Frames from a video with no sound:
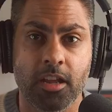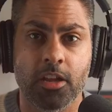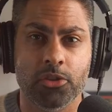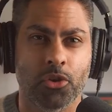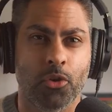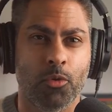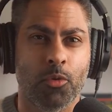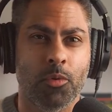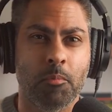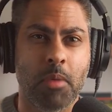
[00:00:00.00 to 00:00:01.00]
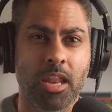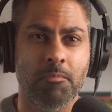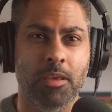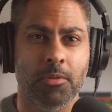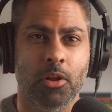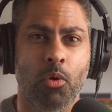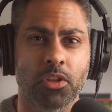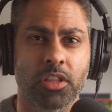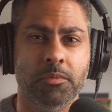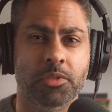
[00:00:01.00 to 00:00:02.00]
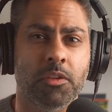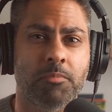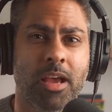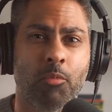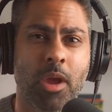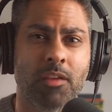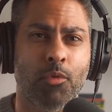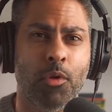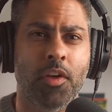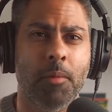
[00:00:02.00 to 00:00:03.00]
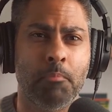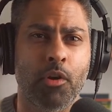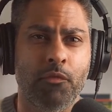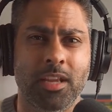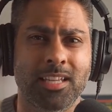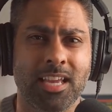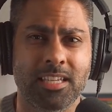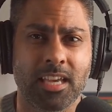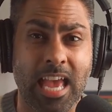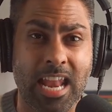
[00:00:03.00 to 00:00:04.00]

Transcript: So many people are holding themselves back, waiting for the perfect idea.